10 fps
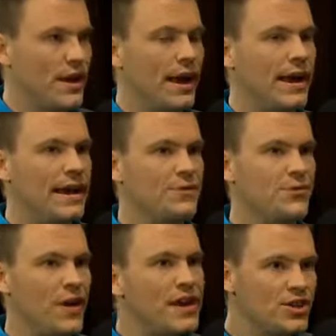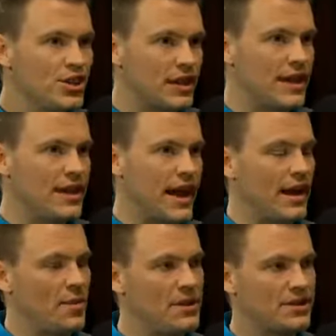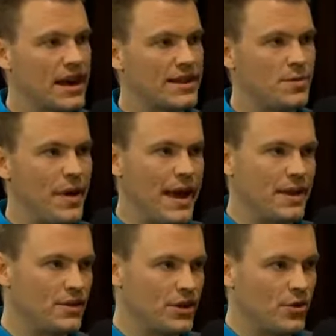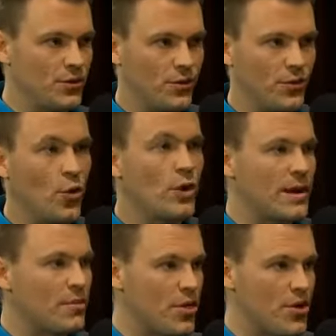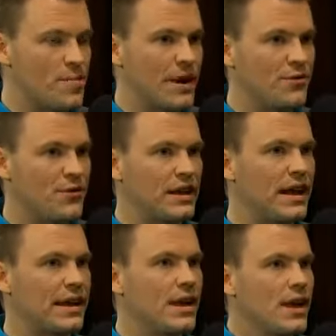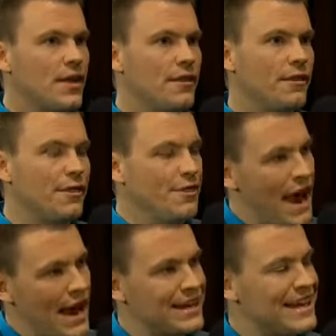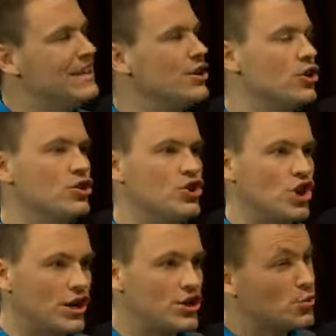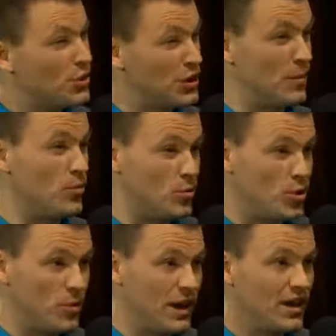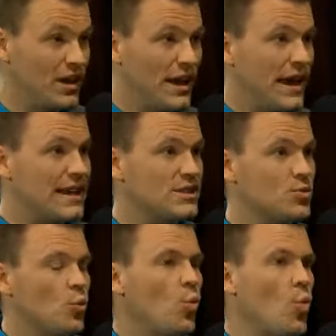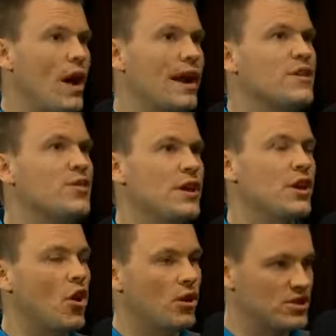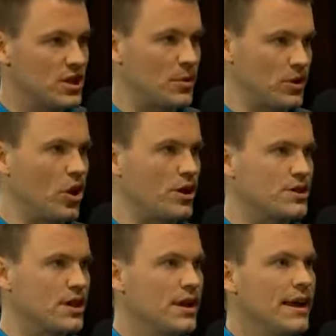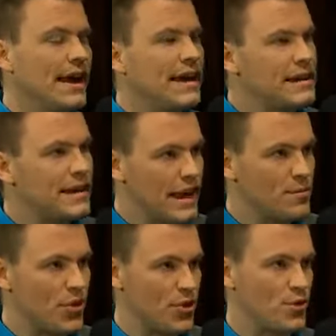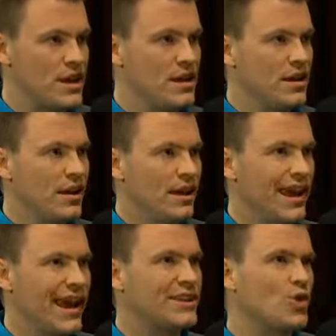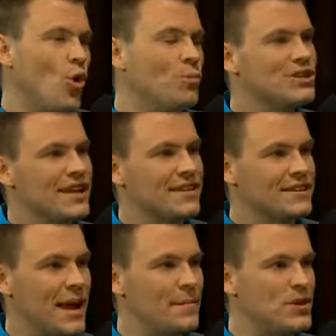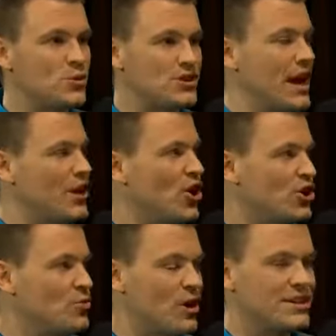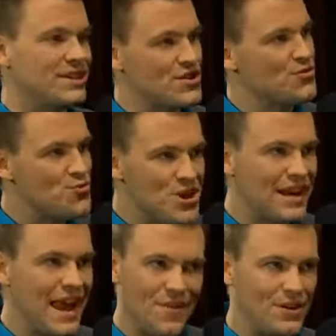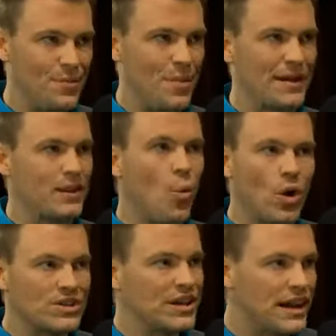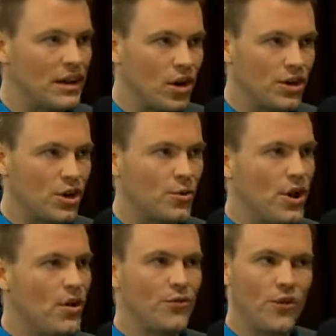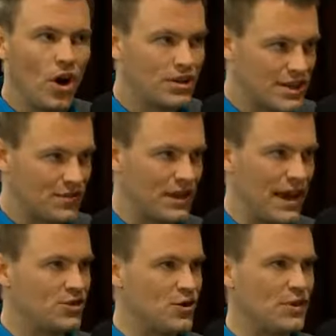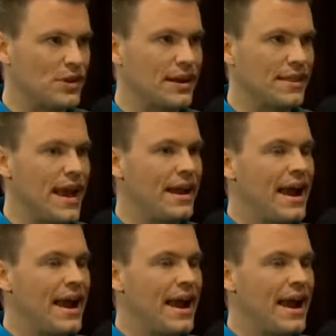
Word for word: Uh, eventually, NIP decided to ban it, you know, for game three. Right. But I feel like that in conjunction with the Amumu pick is what I think cost them a lot. In game three, it's almost like the damage was done. Hercubot didn't really have an impact. There wasn't any, you know, fast level ganks or anything like that.